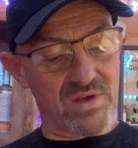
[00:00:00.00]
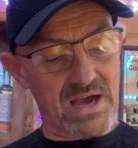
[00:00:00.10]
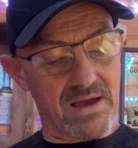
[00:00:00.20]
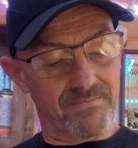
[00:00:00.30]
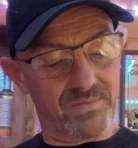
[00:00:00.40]

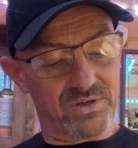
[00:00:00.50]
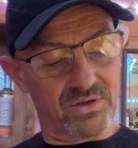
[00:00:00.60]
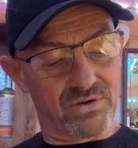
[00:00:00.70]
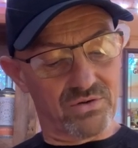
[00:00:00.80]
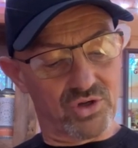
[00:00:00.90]
yeah, to
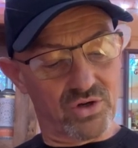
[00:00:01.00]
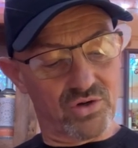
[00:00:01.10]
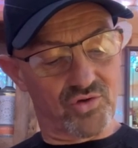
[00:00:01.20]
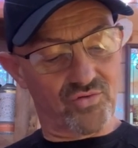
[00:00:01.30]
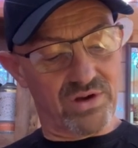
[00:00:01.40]
conjure
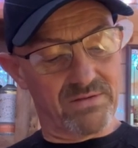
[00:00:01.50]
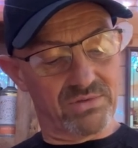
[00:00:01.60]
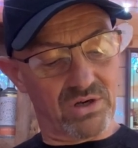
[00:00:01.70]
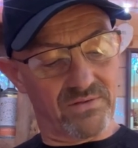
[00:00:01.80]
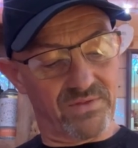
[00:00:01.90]

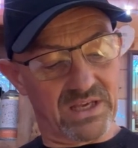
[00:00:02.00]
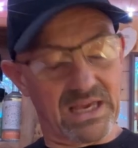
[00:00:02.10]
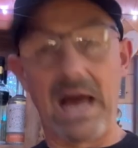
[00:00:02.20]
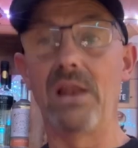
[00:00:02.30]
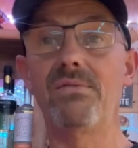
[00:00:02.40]
dreams of the
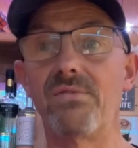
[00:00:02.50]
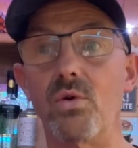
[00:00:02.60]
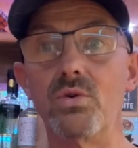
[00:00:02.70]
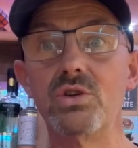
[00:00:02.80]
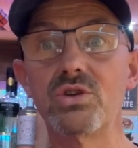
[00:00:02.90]

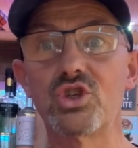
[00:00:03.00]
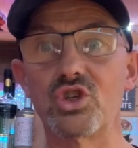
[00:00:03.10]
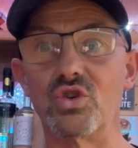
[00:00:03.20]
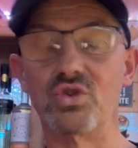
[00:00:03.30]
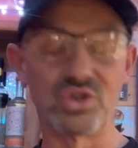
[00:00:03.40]
California
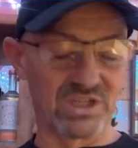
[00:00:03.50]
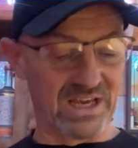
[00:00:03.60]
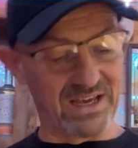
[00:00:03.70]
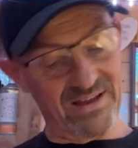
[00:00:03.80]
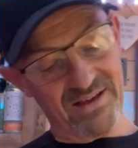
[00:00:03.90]

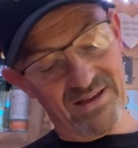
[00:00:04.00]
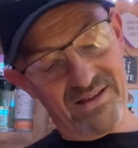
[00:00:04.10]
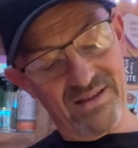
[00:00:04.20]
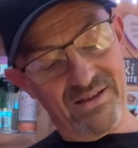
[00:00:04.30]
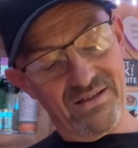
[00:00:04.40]
sunset.
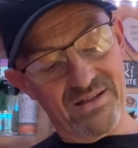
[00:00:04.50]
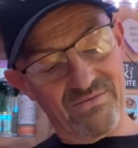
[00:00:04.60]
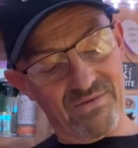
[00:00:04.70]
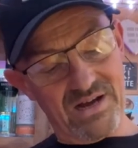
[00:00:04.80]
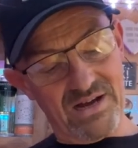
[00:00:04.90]

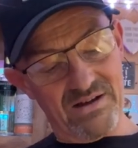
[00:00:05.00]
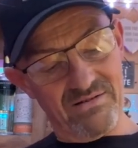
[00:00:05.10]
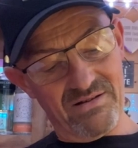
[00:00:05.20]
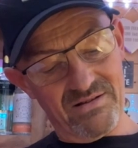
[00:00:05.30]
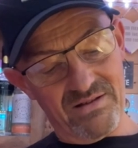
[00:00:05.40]

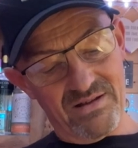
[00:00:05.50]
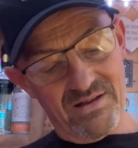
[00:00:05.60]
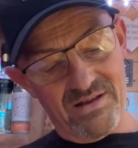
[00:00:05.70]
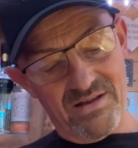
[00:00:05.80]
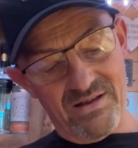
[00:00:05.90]
Wow.
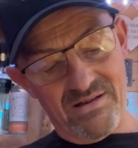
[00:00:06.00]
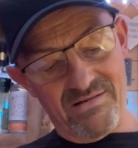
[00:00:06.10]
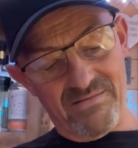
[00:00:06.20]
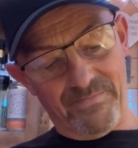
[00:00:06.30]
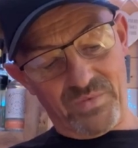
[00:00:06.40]

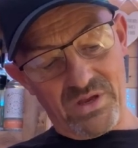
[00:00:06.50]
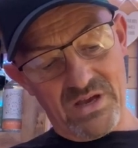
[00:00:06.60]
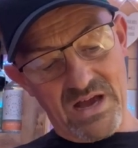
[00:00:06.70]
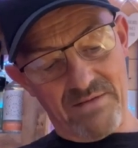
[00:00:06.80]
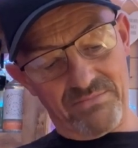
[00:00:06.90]

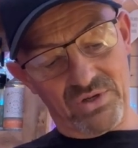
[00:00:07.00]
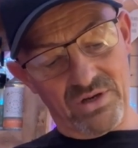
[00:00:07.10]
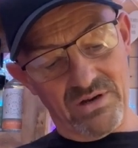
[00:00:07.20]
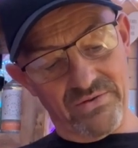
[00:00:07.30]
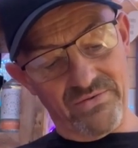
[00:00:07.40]

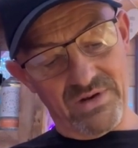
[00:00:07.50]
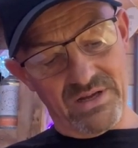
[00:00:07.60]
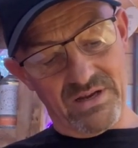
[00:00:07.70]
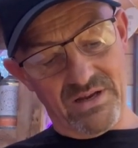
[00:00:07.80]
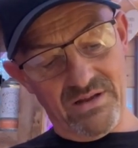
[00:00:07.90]

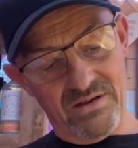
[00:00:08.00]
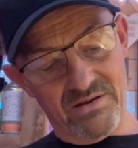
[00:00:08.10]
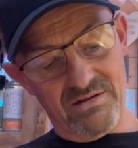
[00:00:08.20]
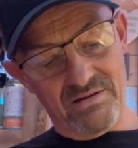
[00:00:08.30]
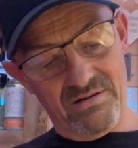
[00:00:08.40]
Absolutely.
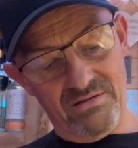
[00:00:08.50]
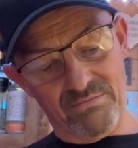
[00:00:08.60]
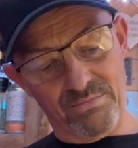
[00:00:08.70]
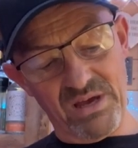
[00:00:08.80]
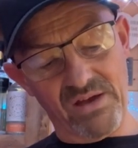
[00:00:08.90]

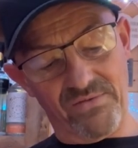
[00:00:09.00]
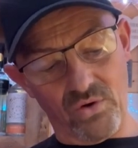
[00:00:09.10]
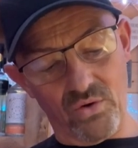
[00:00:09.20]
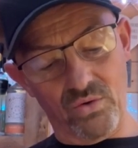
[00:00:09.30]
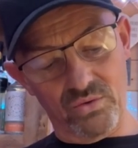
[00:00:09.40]
Beer
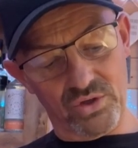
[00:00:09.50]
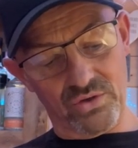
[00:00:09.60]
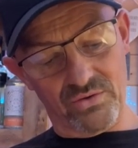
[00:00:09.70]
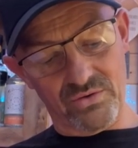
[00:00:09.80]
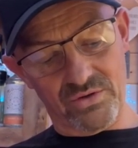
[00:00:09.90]
for all
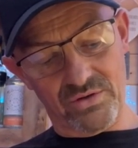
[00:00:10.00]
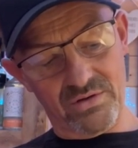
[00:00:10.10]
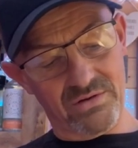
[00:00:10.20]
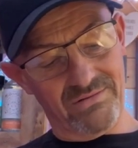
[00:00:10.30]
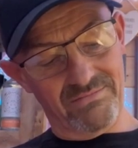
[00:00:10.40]
sorts.
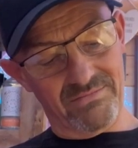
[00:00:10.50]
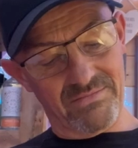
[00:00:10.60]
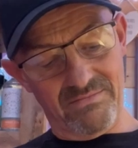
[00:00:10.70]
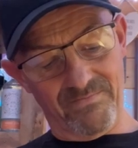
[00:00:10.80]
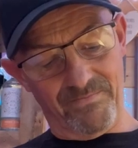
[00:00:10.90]

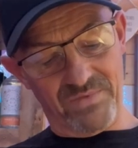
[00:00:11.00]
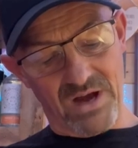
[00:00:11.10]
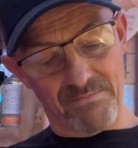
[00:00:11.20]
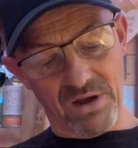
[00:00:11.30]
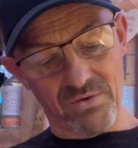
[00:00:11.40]

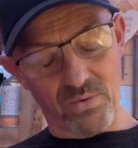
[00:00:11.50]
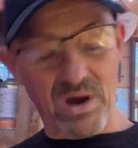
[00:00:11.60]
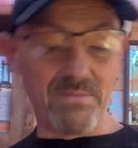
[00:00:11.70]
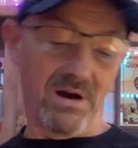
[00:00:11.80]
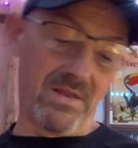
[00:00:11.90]
I'm blown
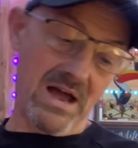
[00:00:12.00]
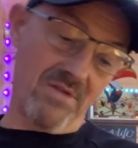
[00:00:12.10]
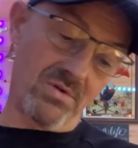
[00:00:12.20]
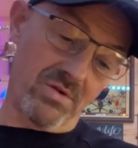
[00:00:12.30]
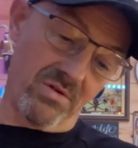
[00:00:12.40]
away by that. I've got to